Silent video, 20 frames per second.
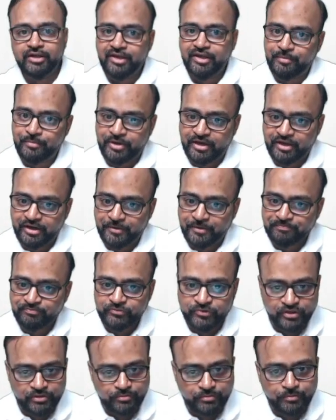MRI.
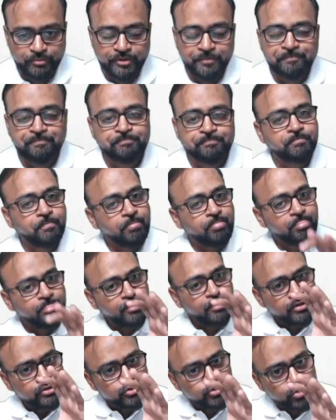Remember?
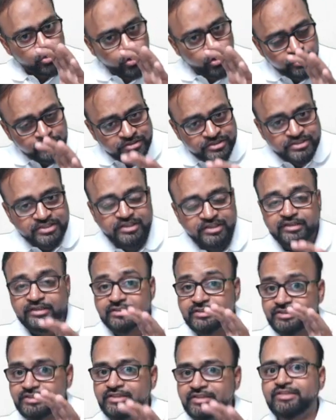So on
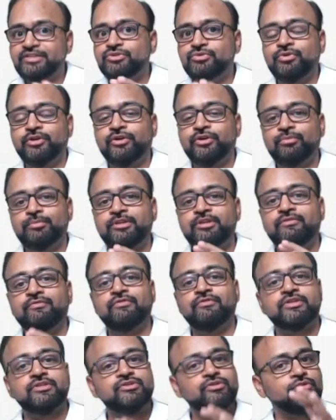CT is going to be the
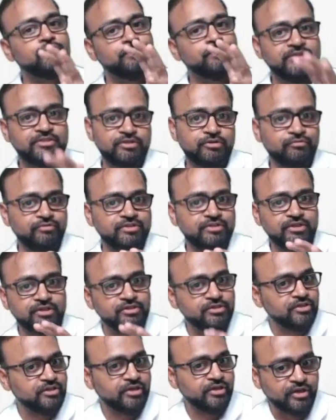first or the best
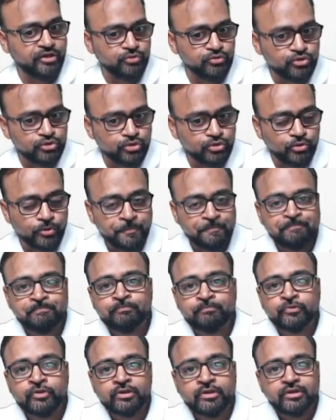investigation in acute stroke.
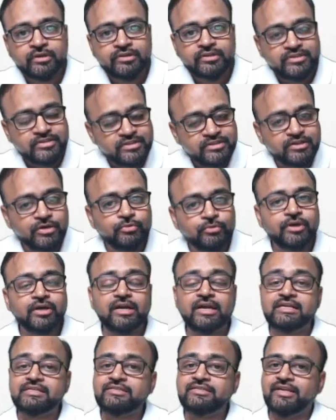This is how a
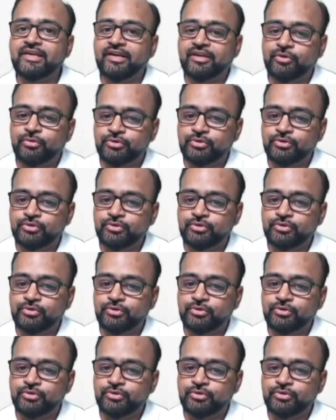classic acute